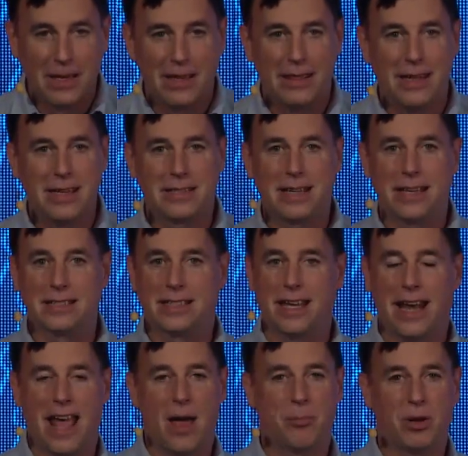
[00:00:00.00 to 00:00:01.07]
These things can
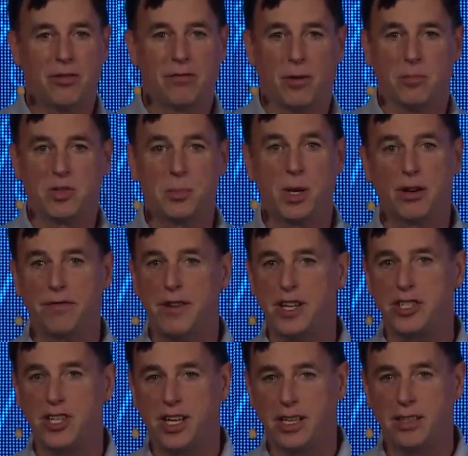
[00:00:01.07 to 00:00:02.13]
happen from spear
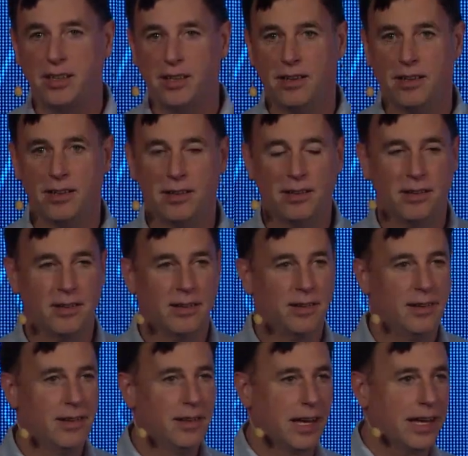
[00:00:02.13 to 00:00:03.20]
phishing.
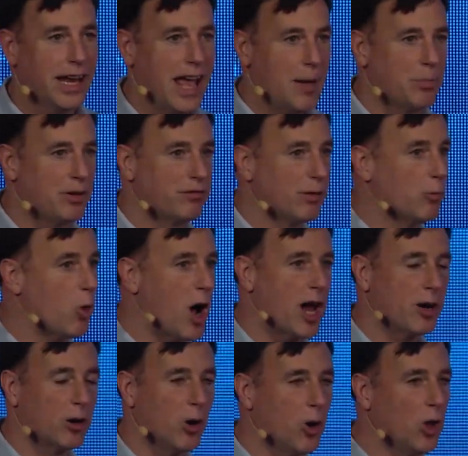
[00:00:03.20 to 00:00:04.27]
They can happen from
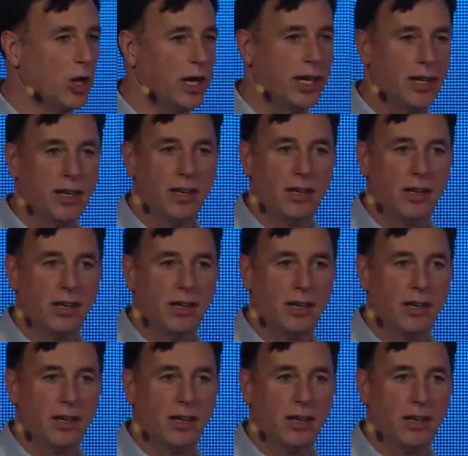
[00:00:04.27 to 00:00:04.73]
water holing.